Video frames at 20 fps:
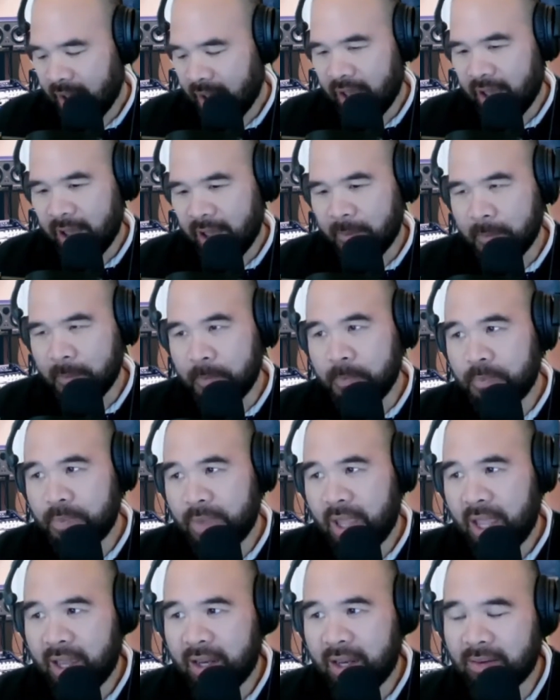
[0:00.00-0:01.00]

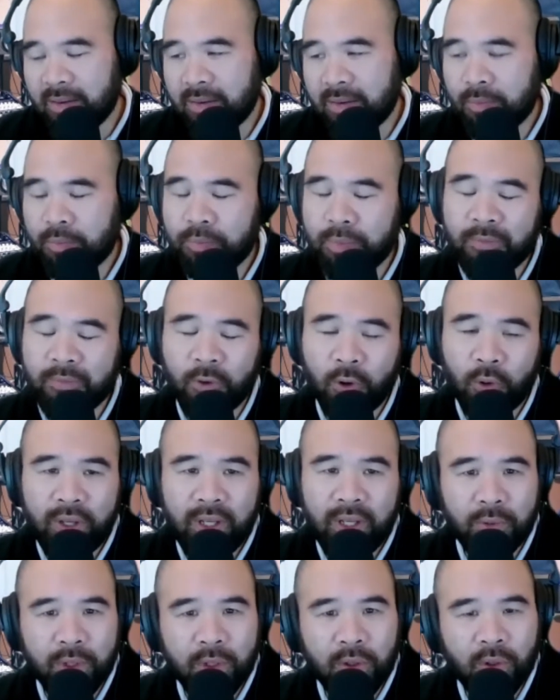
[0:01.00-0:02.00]
And before we
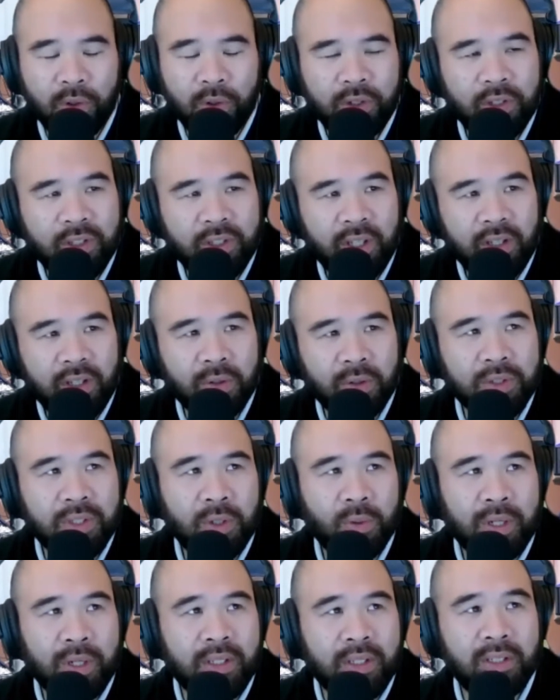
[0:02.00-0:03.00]
hit record, you said you also
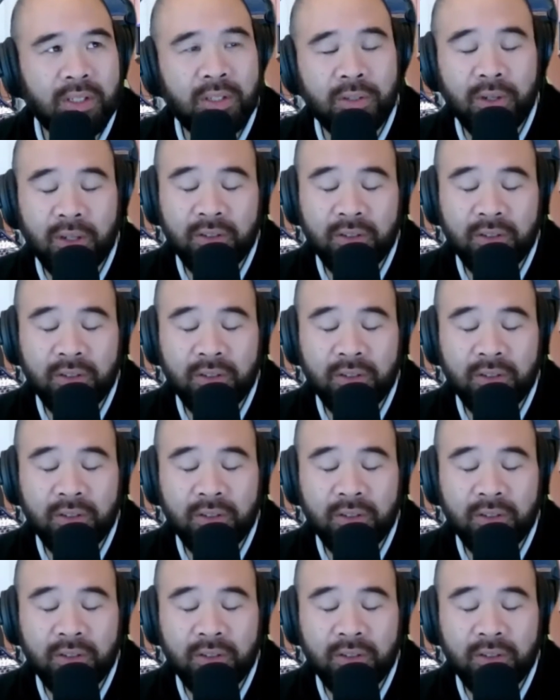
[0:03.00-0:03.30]
wanted to, I